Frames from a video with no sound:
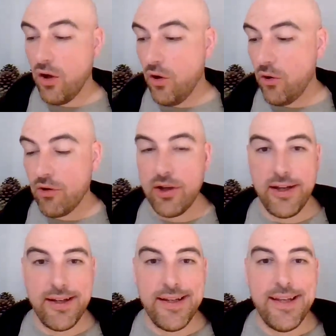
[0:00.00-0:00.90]
All
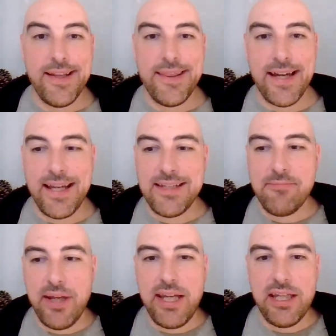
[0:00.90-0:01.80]
right, that is
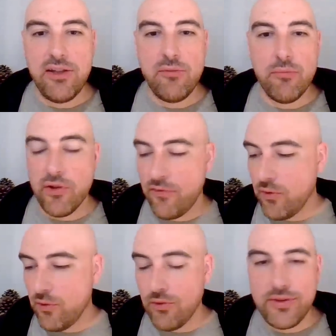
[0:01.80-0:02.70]
me
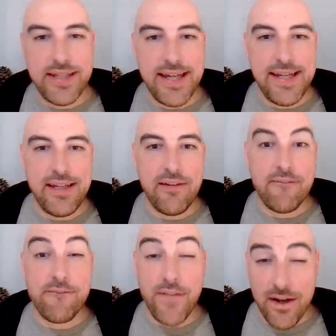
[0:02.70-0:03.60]
for day
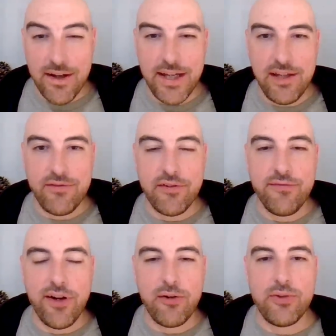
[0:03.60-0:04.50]
five, the
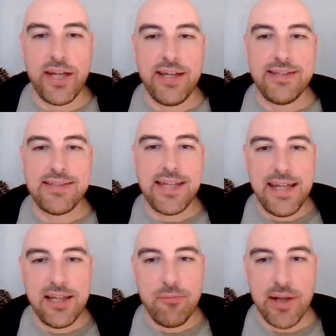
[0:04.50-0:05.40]
final day
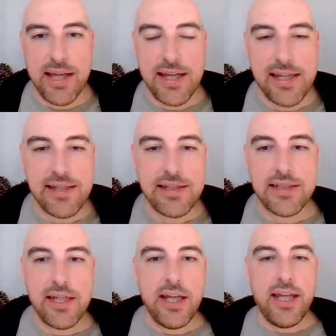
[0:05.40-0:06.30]
staking plan.
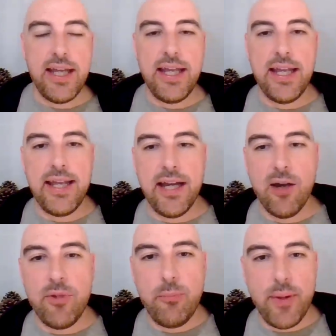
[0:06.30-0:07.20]

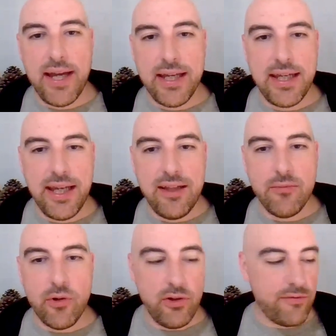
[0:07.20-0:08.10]
I'll be back in the
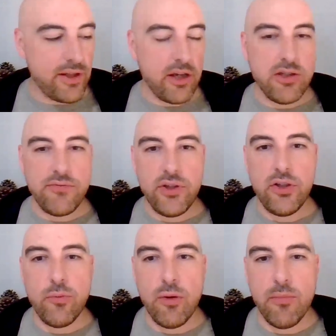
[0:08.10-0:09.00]
morning for those of you
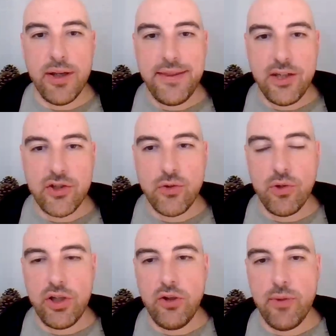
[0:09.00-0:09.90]
who want my additional
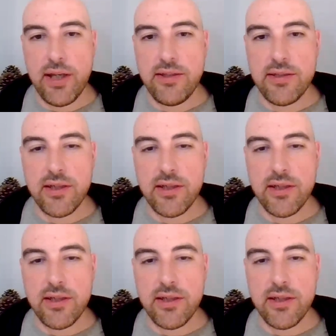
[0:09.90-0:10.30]
accumulators.